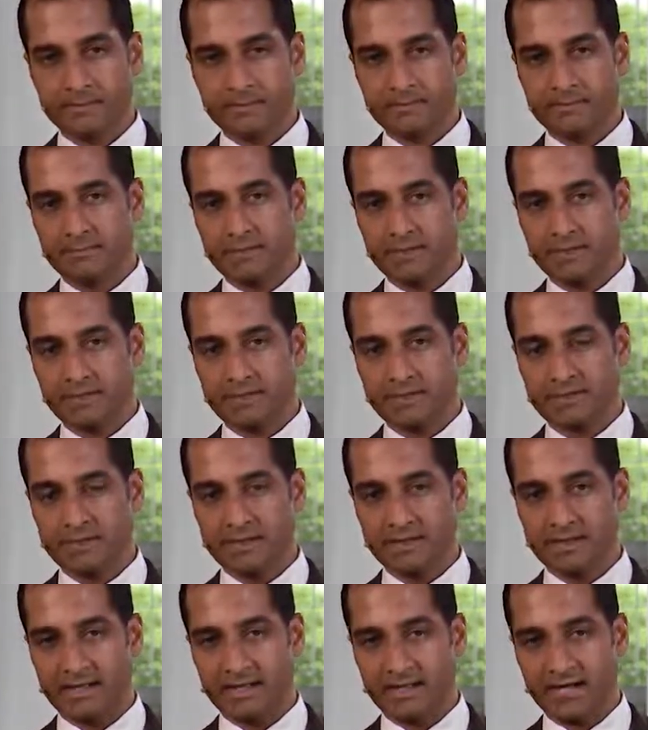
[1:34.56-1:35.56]
But it's
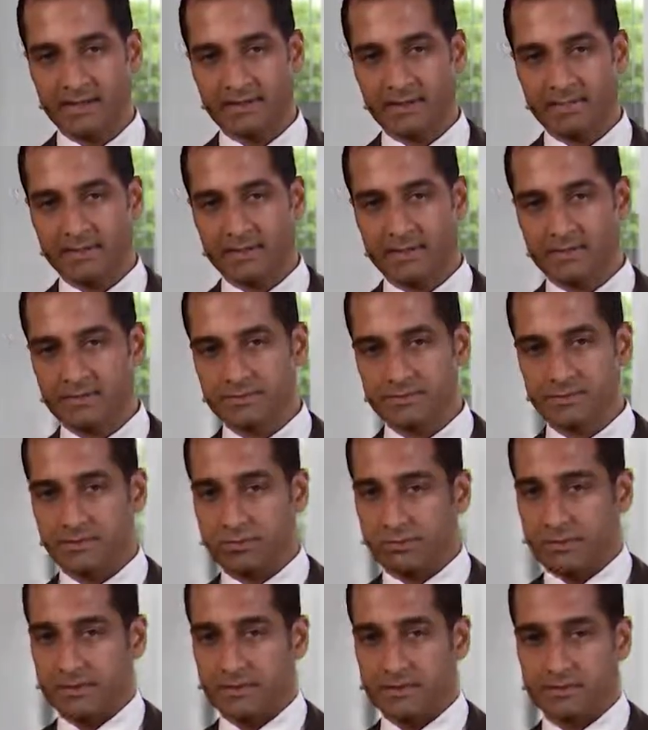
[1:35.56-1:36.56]
not like hyperplasia just
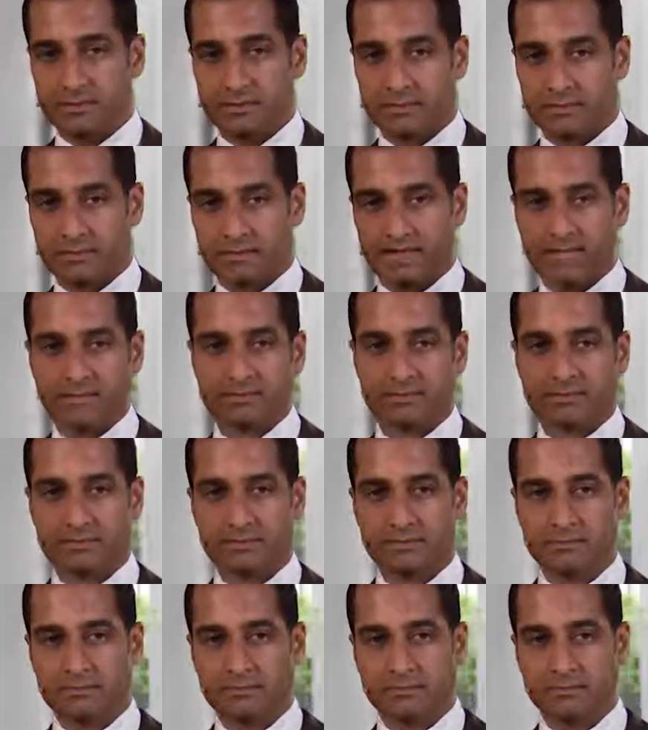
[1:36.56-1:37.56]
went into
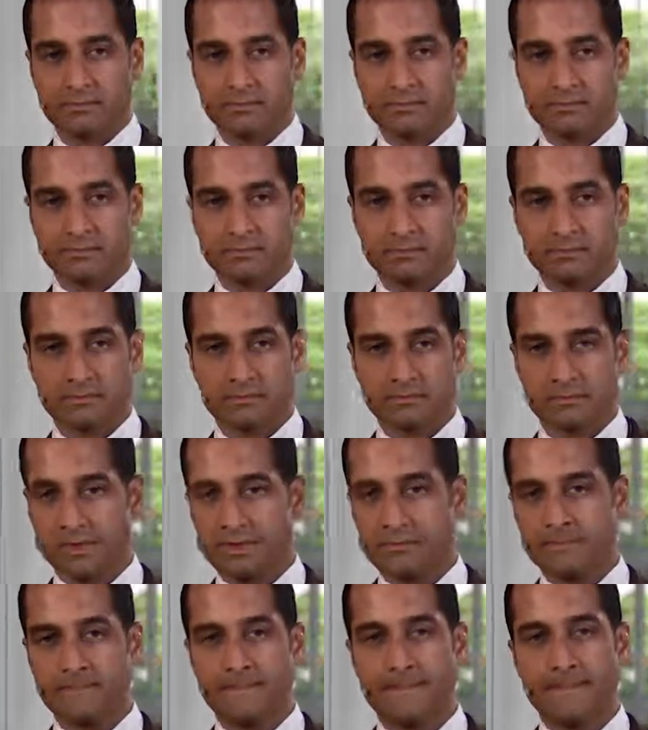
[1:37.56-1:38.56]
cancer,
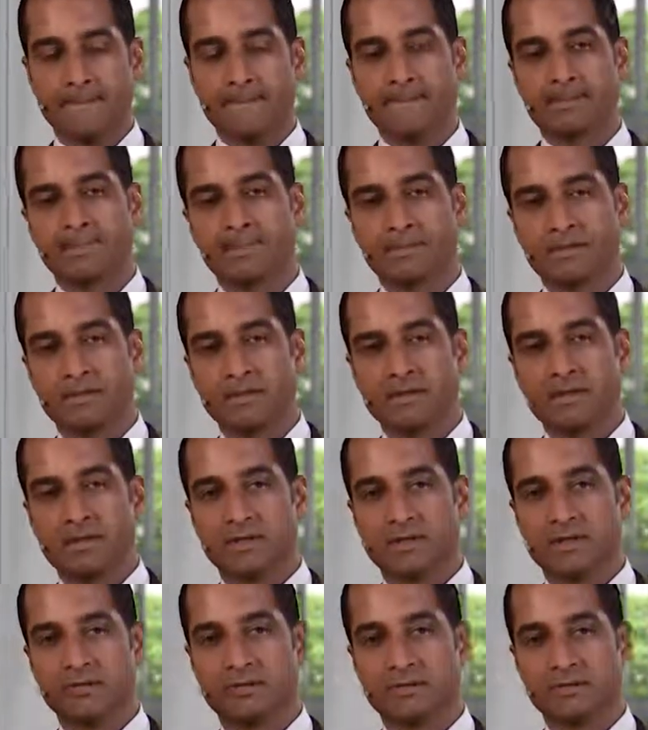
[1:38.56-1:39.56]
right?
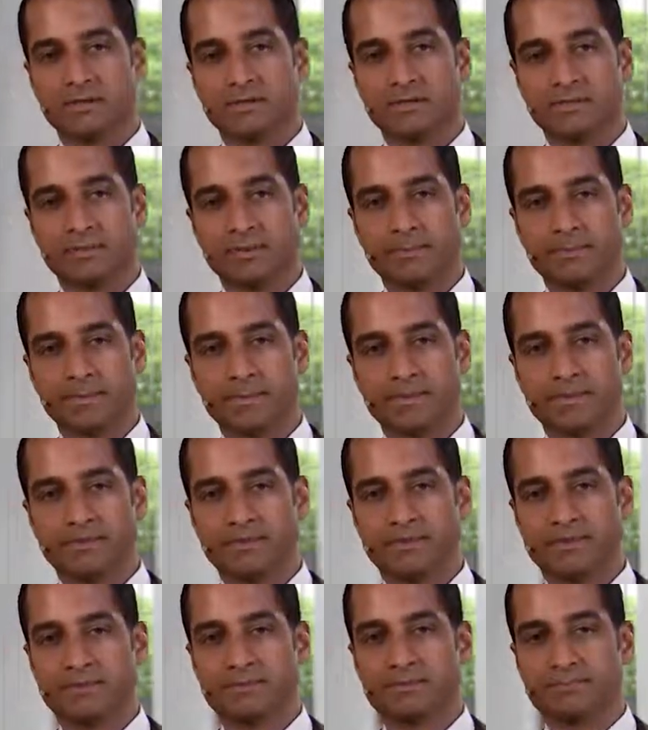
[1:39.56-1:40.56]
It has to go through a period of
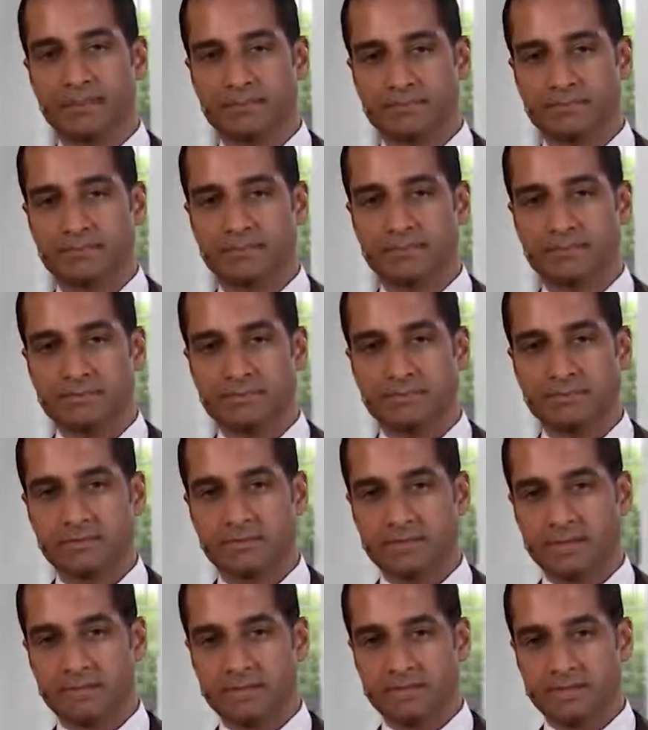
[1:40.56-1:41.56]
dysplasia.
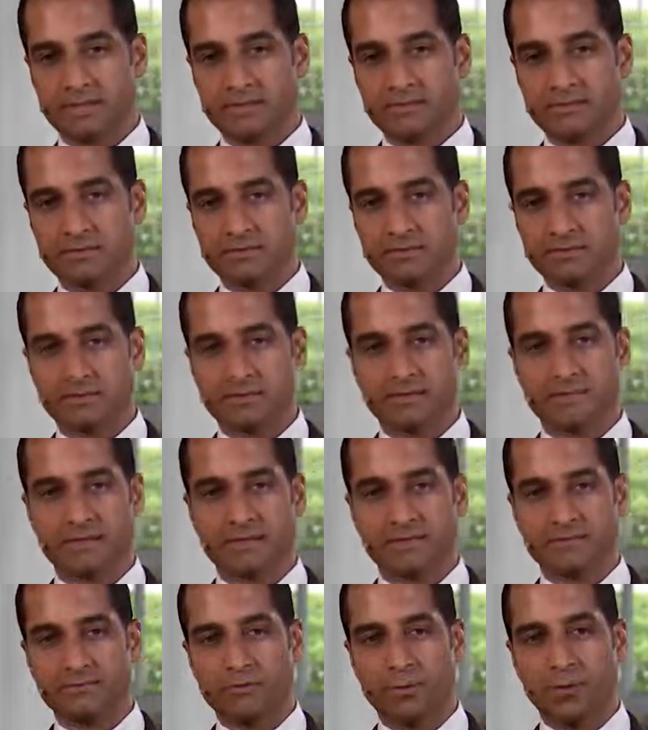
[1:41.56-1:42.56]
So put things into perspective.